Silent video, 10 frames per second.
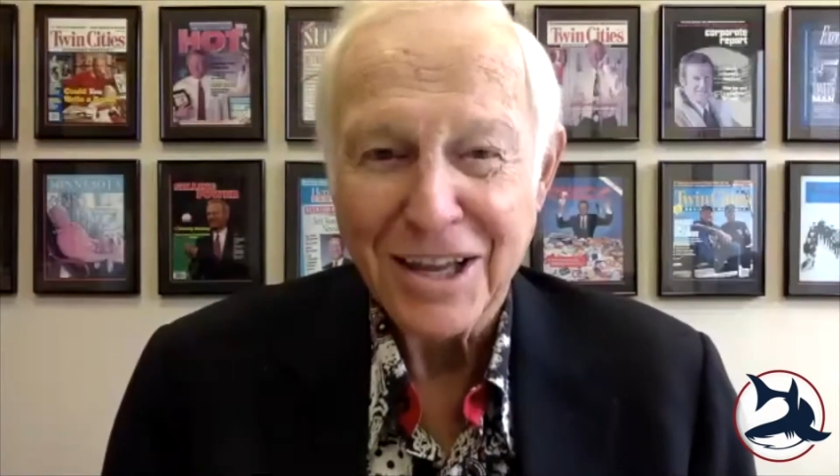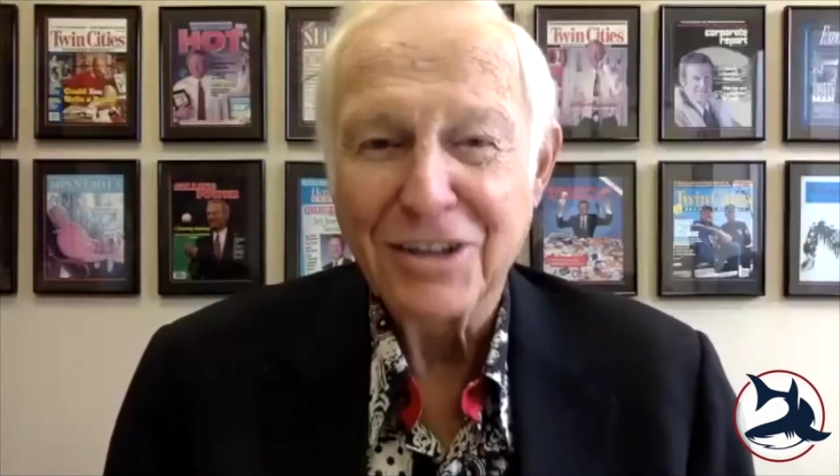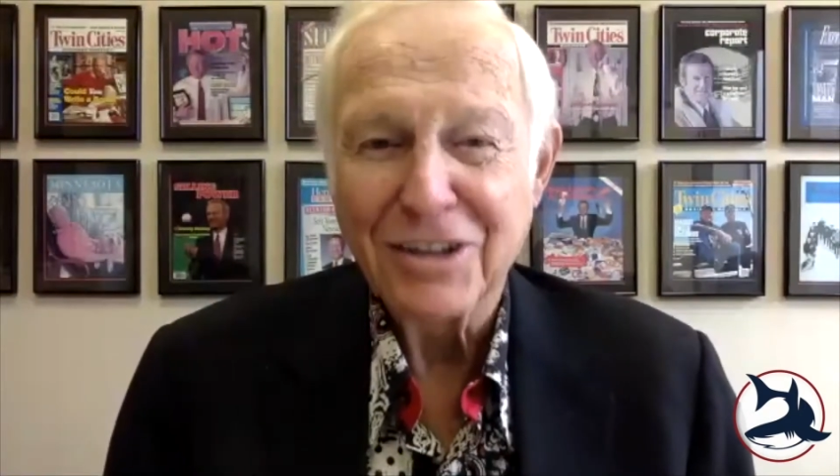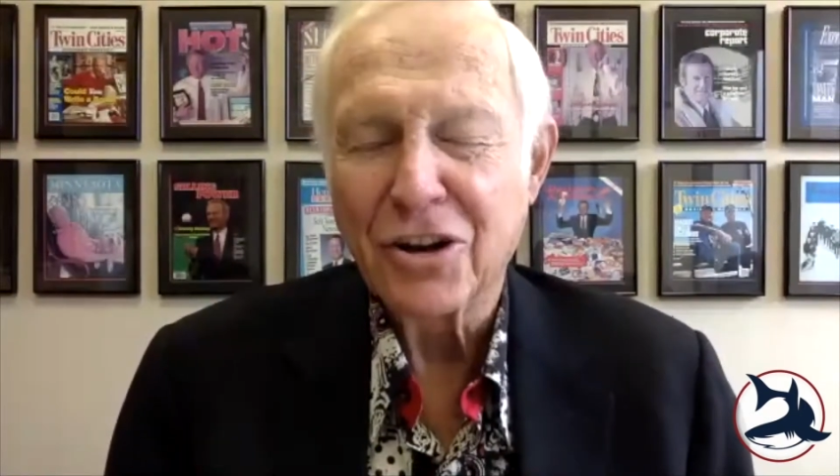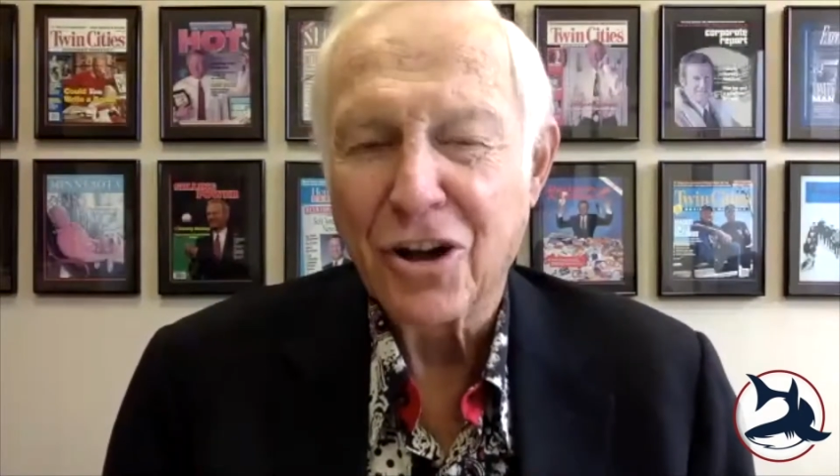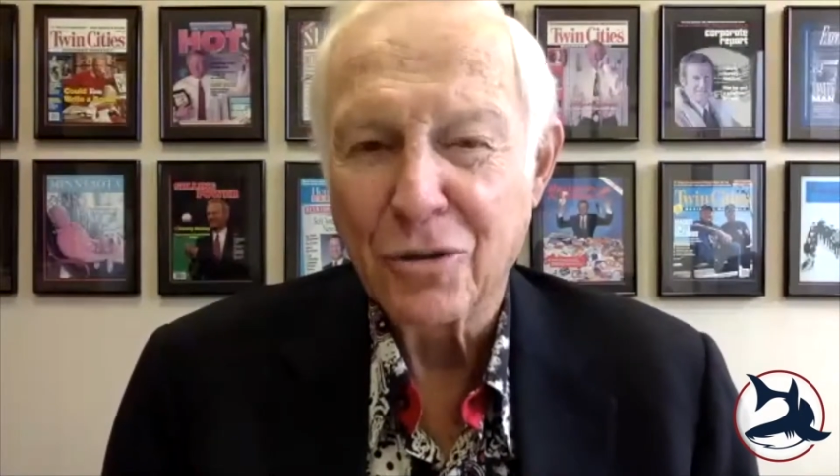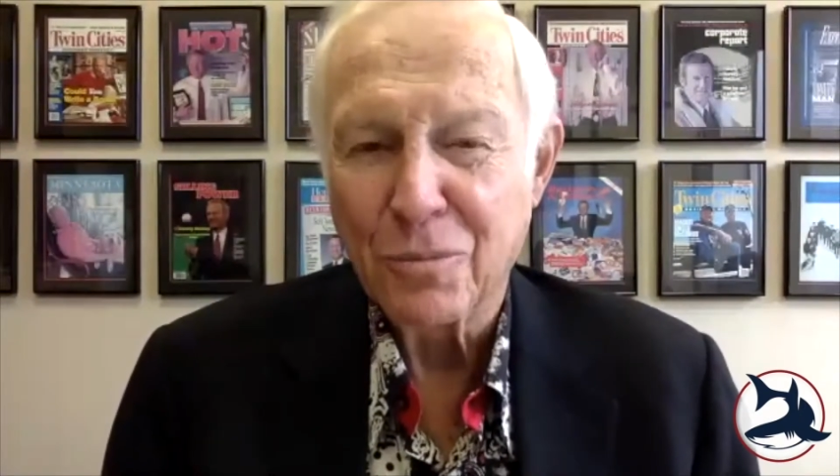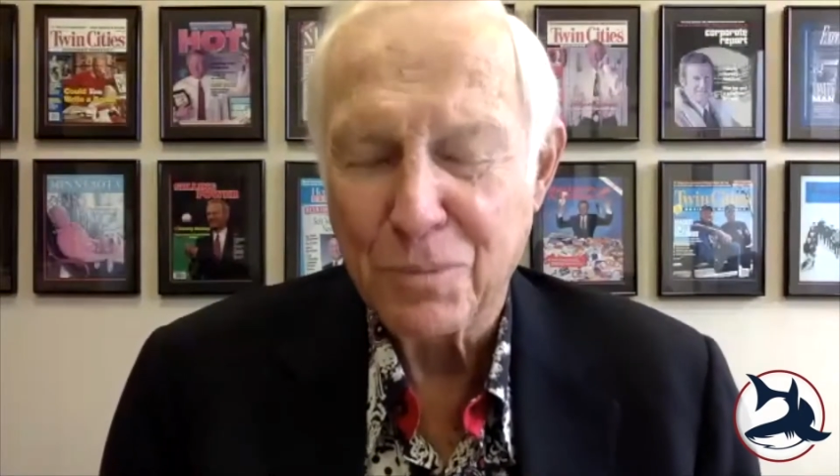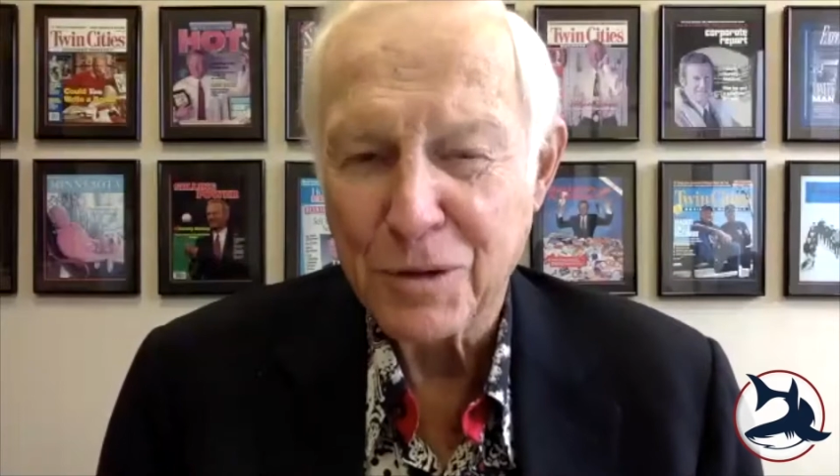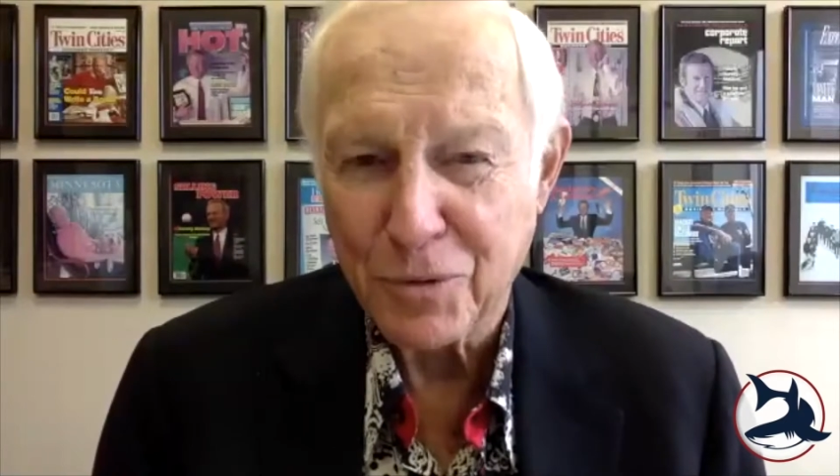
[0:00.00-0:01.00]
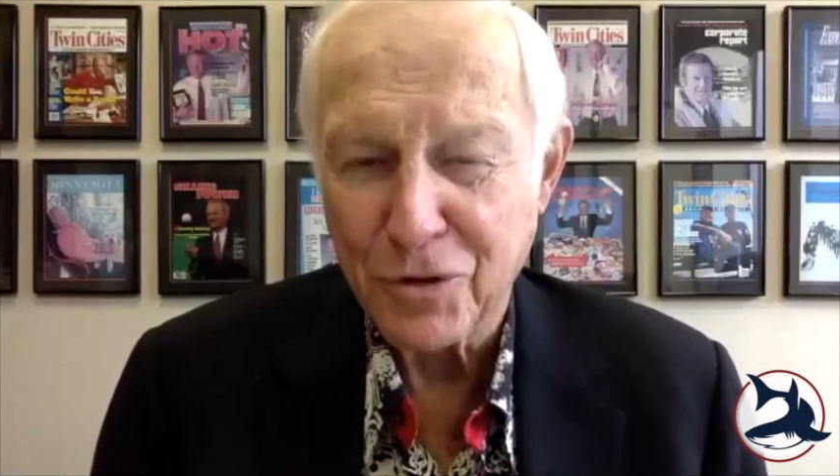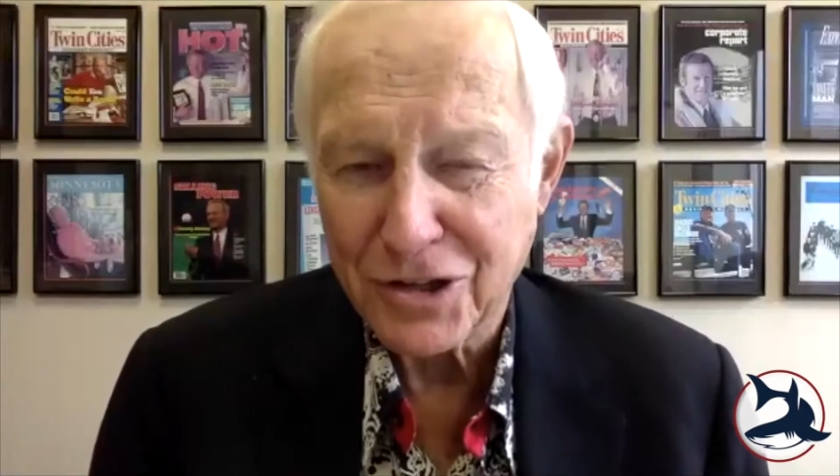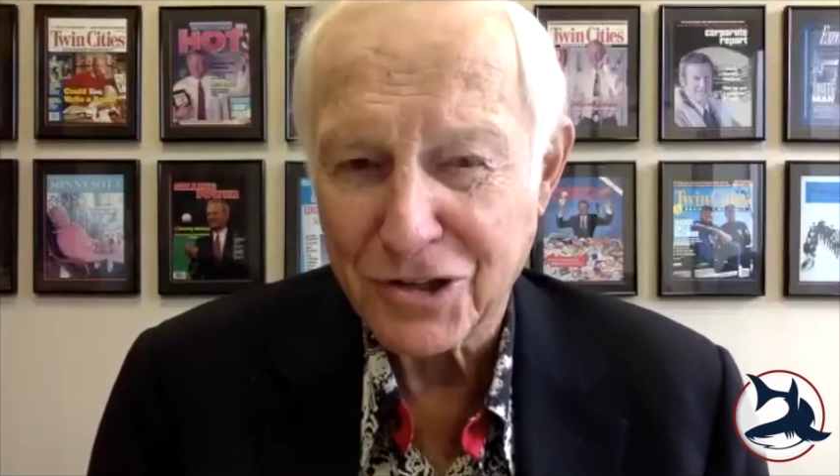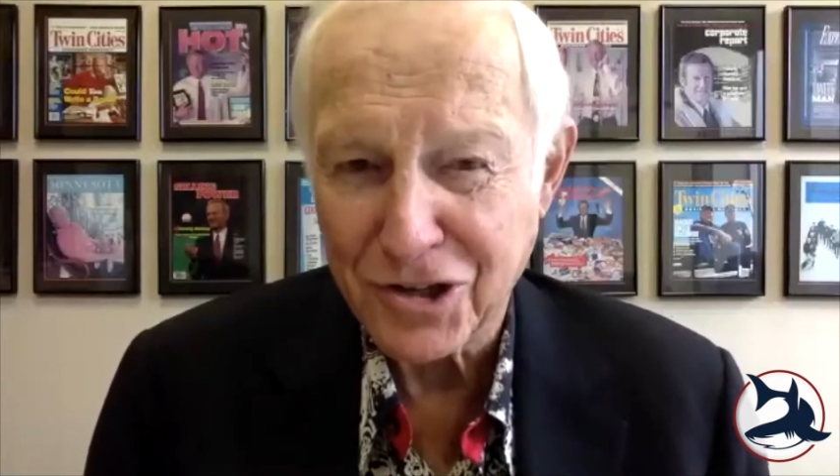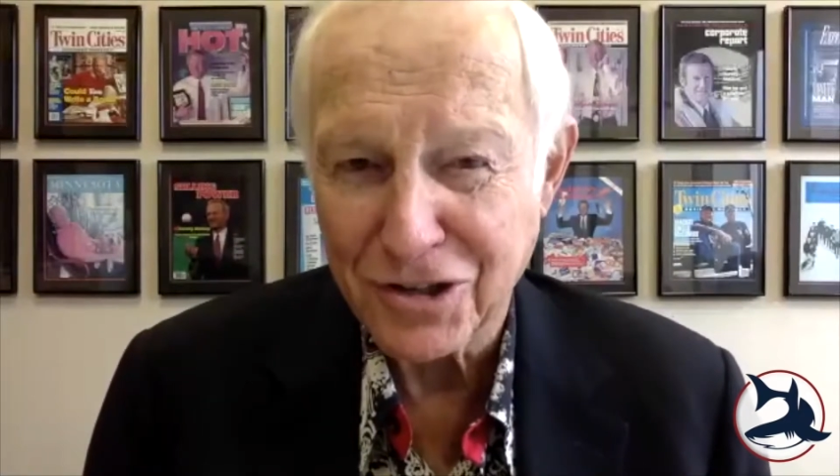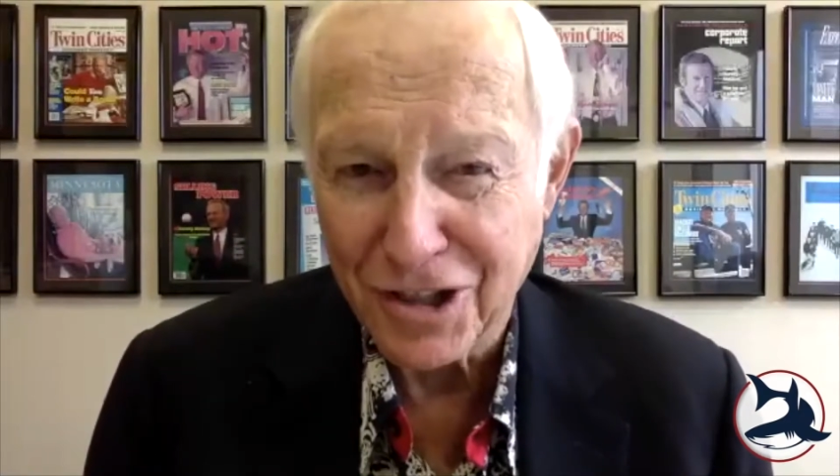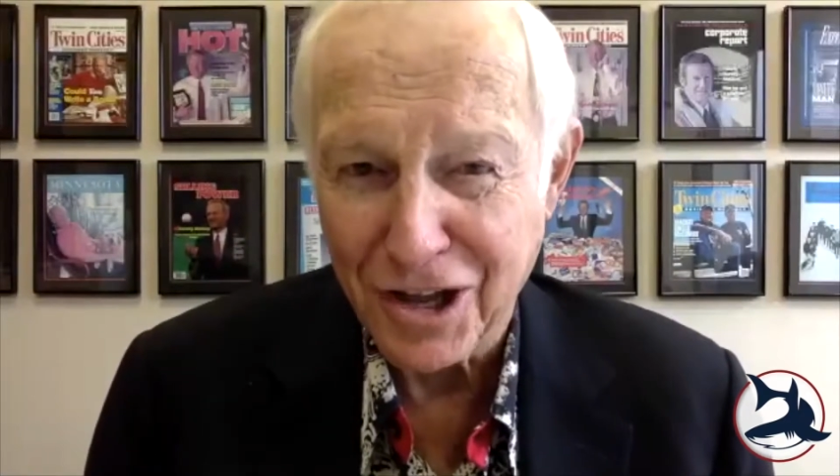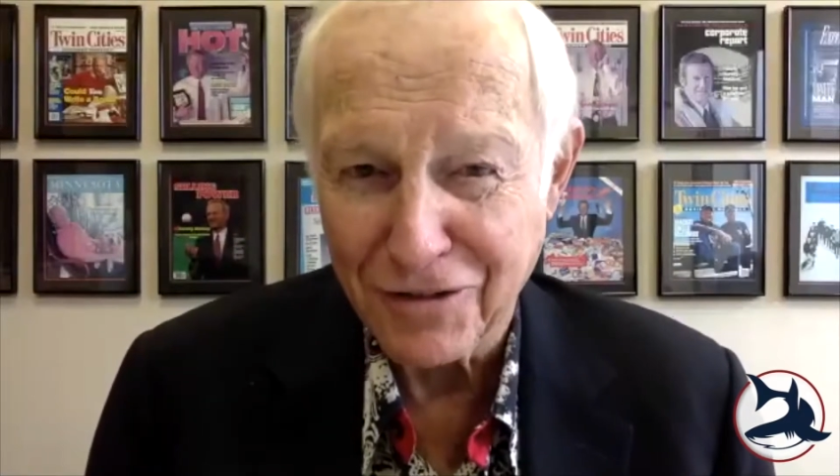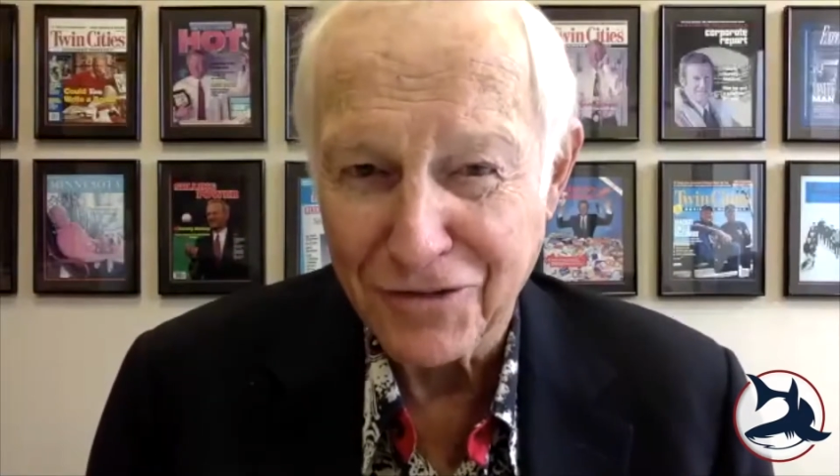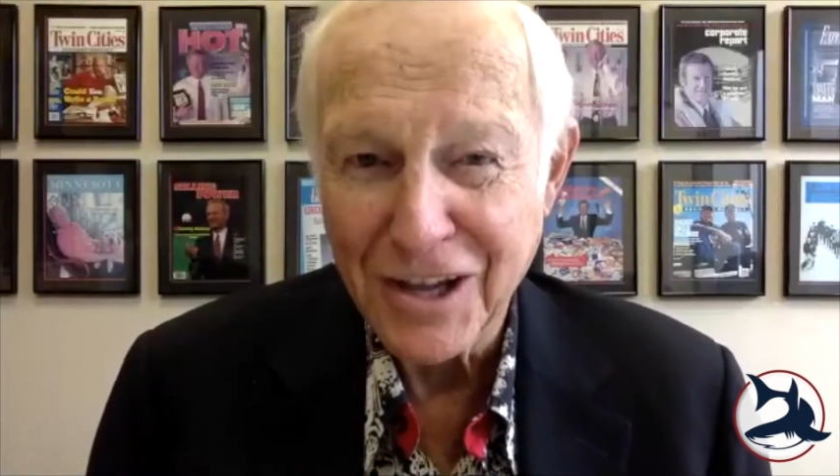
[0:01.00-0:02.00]
and yet all the people that she
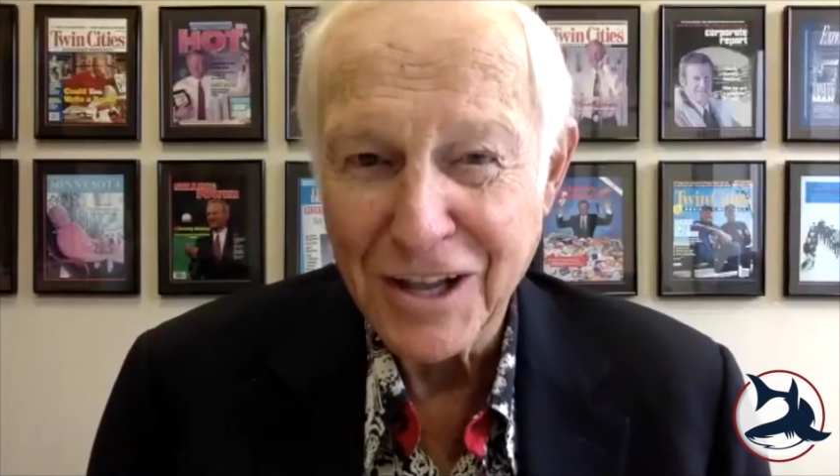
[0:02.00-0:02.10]
loved.